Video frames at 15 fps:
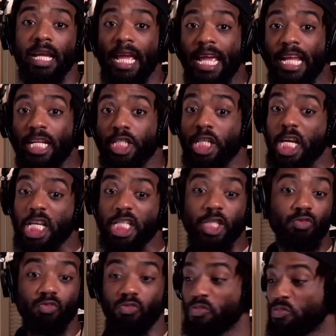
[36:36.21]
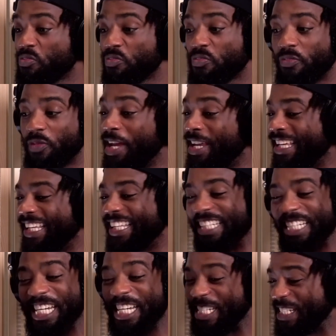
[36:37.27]
And just she's
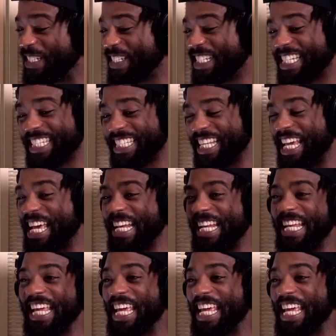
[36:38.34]
just saying it in